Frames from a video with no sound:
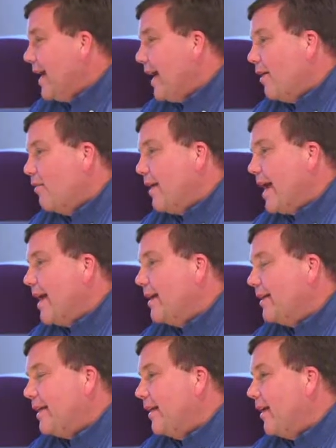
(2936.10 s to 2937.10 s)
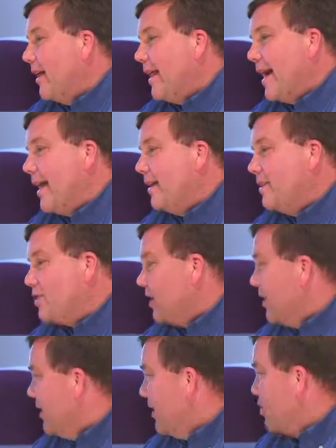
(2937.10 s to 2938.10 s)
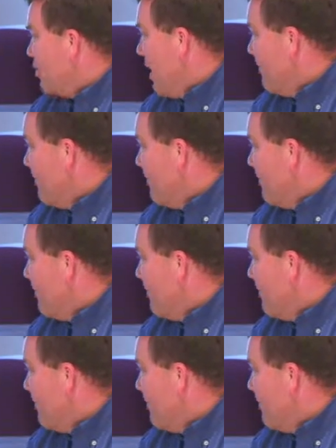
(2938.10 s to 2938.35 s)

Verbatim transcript: Now that cannot that is a, a